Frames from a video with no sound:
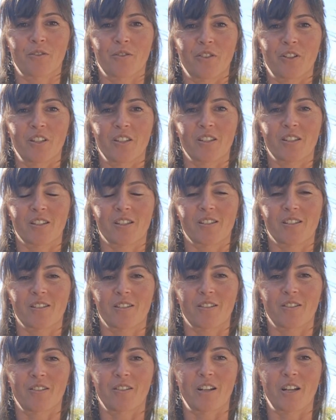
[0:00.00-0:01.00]
your
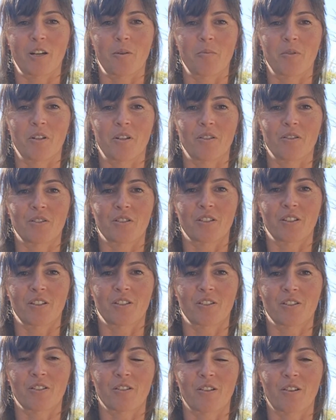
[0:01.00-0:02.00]
wrists, your elbows, and
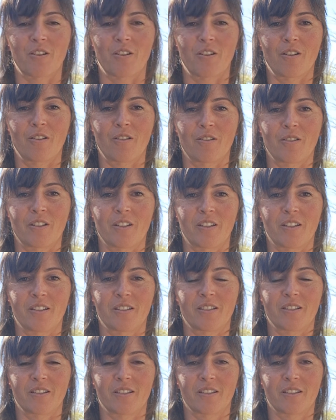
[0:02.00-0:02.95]
then slowly